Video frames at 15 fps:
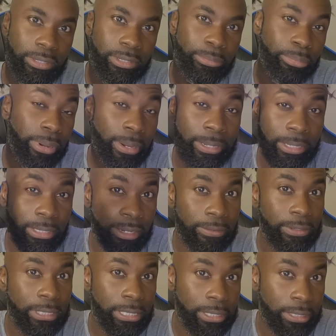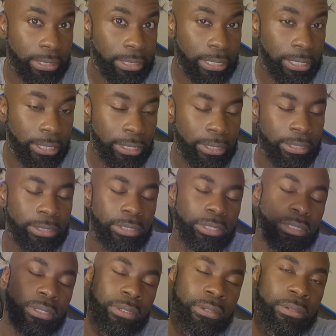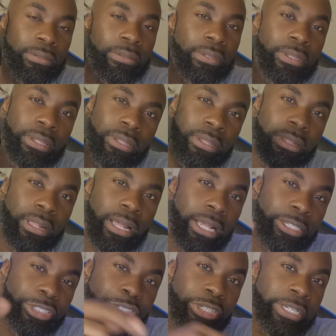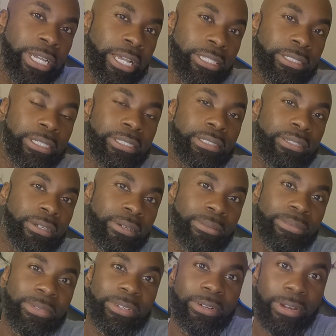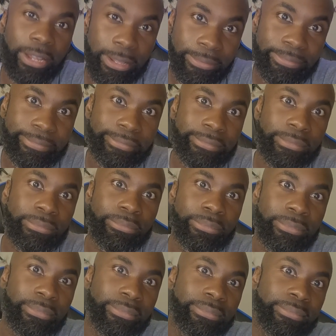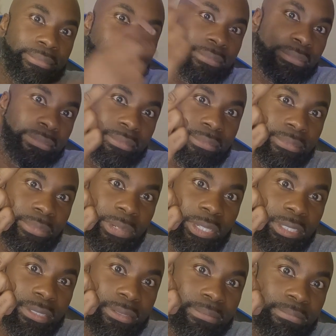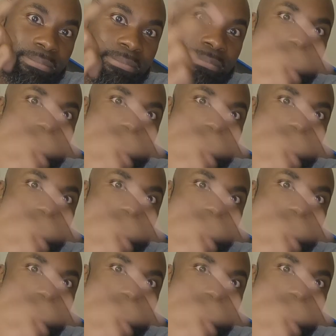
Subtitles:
You probably never see this again, so I'll see you guys next time. All right, peace.